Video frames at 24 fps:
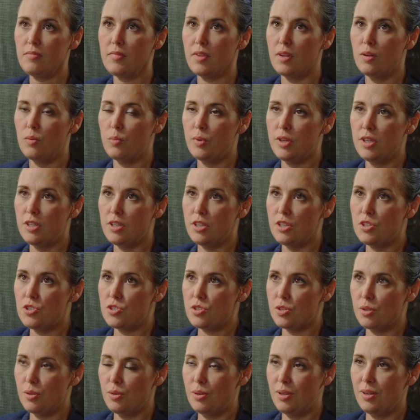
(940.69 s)
we need
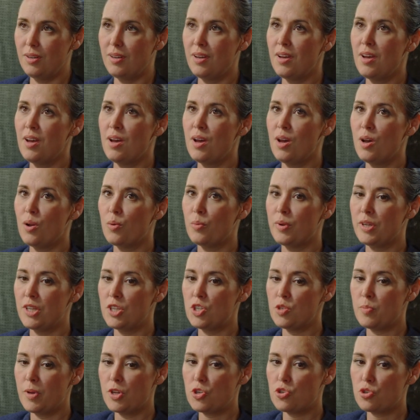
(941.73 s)
to
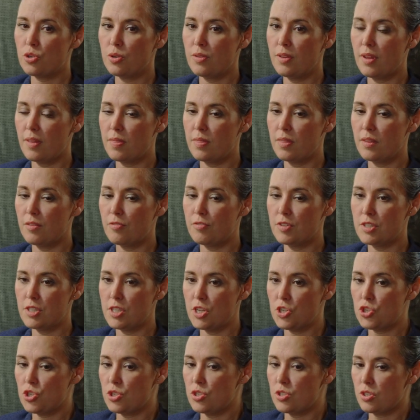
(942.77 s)
make sure that the
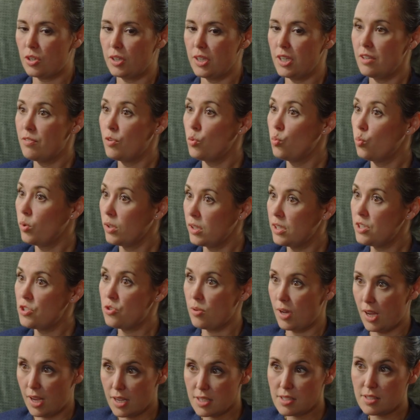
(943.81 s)
physicians are even willing
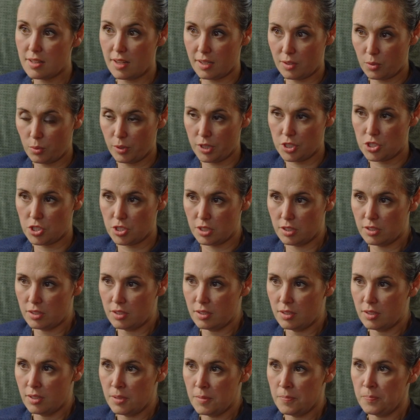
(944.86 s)
to ask that
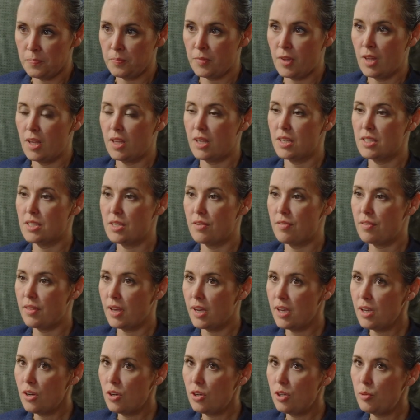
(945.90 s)
question. Because if
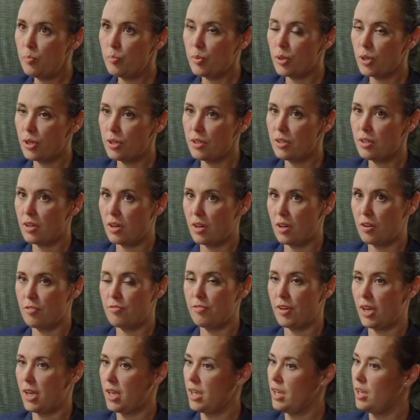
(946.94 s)
they are part
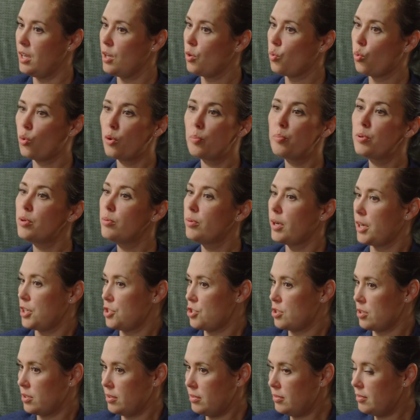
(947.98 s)
of a
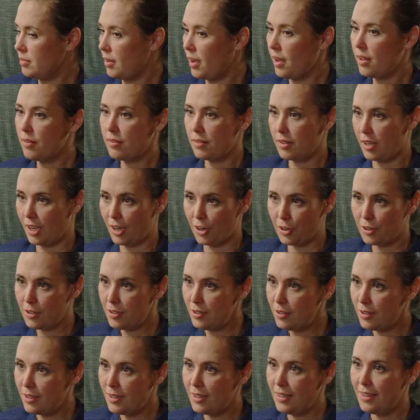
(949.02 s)
corporation, healthcare,
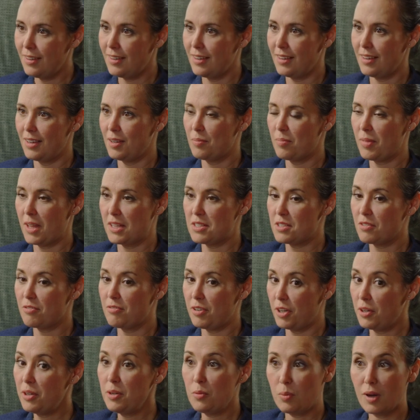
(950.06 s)
that's a
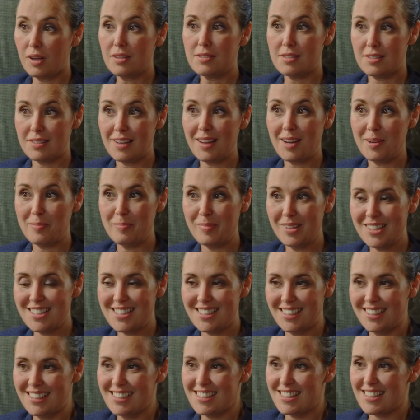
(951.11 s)
very well set up
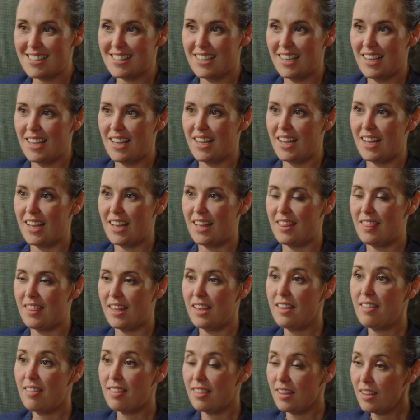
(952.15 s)
business, and
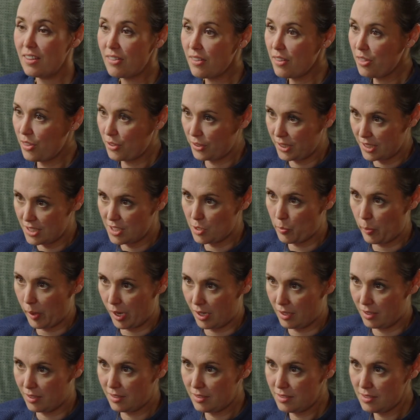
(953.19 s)
they think that they're
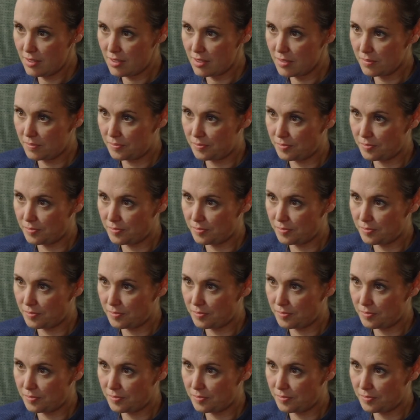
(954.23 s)
independent,